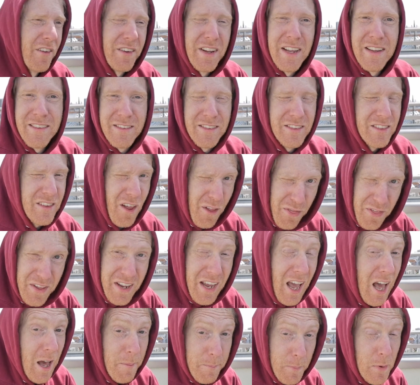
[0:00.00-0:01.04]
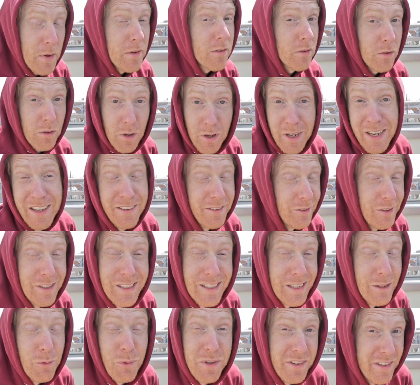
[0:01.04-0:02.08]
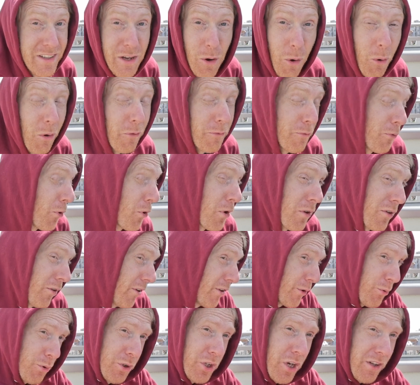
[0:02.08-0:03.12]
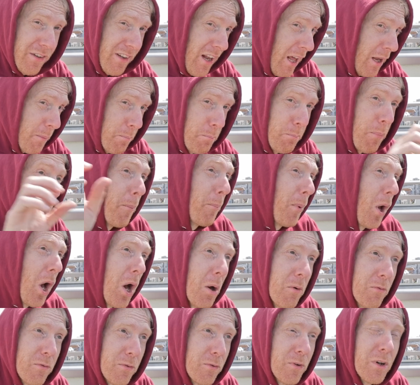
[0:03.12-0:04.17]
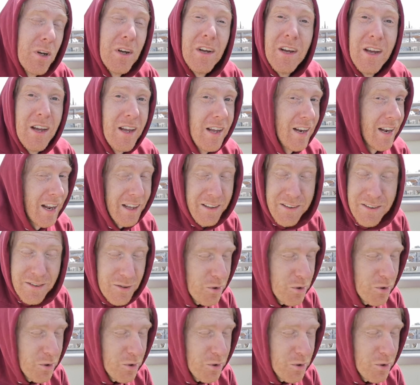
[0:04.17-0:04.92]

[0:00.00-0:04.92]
on it, nothing happens. And with the old focuser, it would just like pop off like